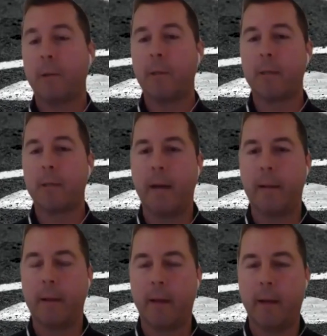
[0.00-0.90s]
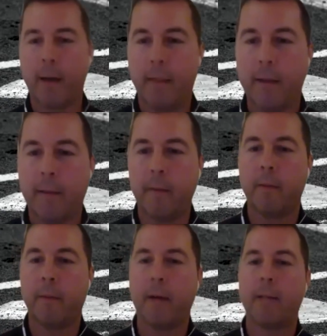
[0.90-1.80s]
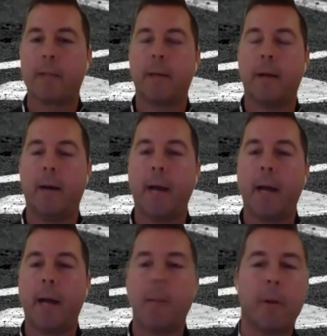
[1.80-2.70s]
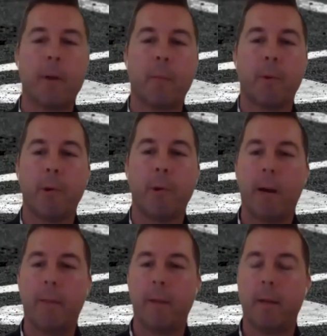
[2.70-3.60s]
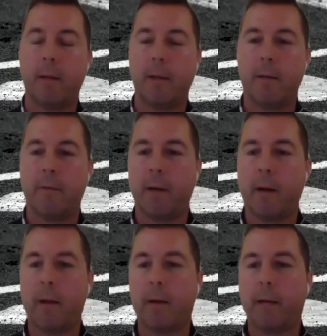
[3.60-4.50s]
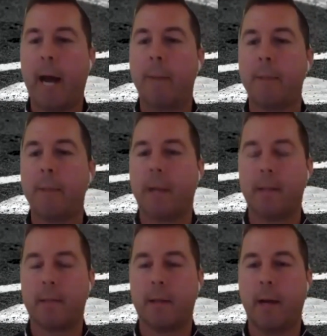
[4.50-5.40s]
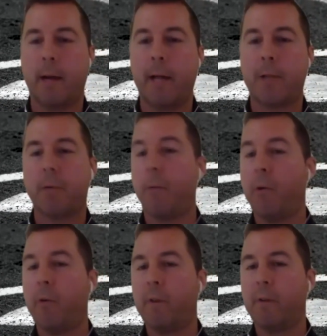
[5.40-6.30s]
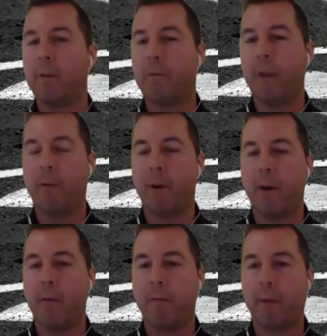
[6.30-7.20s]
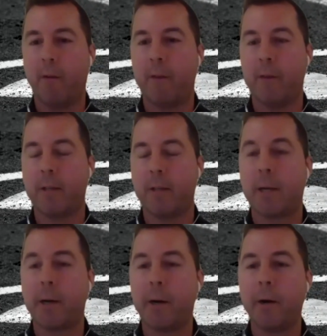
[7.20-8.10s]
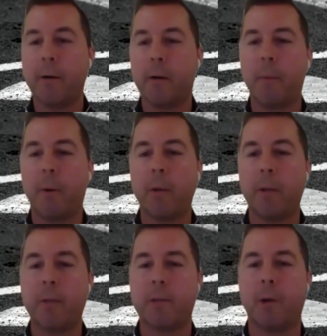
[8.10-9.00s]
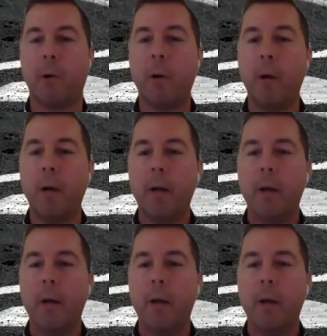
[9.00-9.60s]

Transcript: so it's the the uh, that uh, that component of the program, the the different colored caps. That's uh, that's removed in favor of of the sticker component. So